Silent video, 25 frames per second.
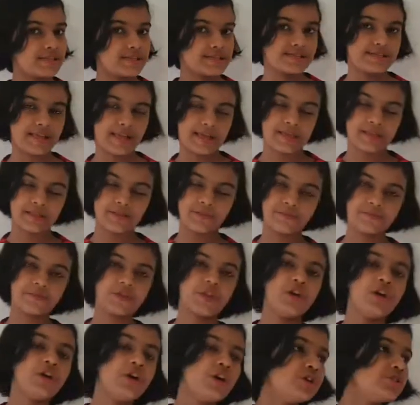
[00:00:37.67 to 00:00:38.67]
cycle.
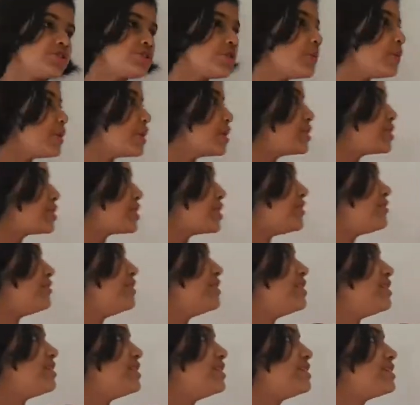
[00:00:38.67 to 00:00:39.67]
So we're going to
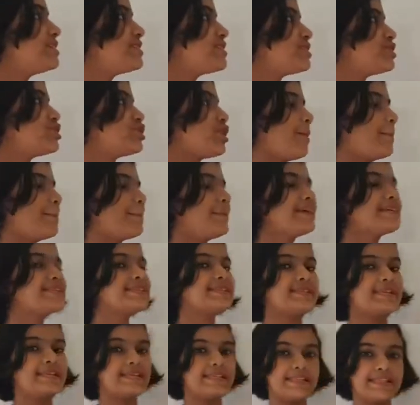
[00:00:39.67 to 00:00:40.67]
cover these topics
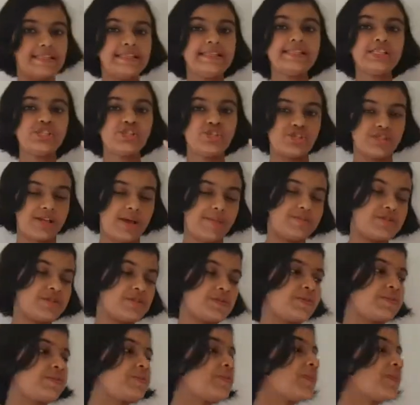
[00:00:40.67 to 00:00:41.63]
in this chapter.